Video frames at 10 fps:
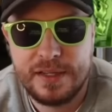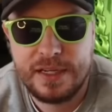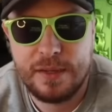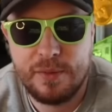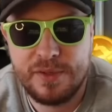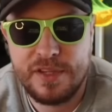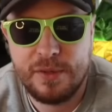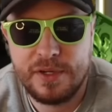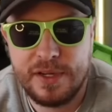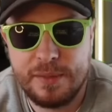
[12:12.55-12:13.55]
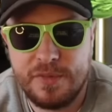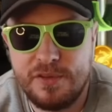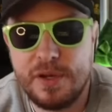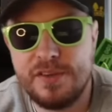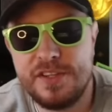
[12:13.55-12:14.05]
Come on, what's that one going up to?
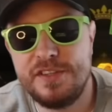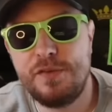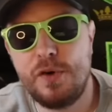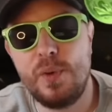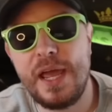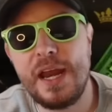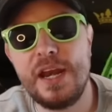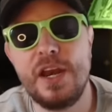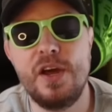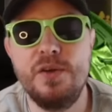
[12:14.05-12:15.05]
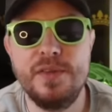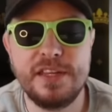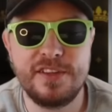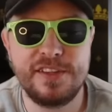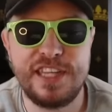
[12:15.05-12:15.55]
364 rand. No,
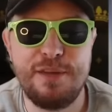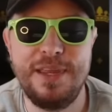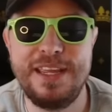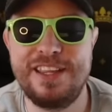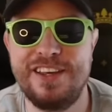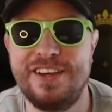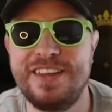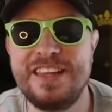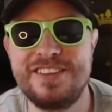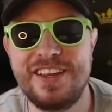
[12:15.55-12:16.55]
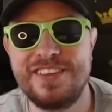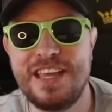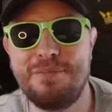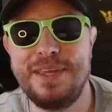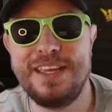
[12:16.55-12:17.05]
that's not that big though. That's not
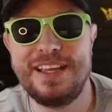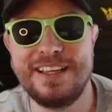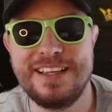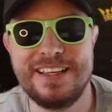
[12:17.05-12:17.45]
that big.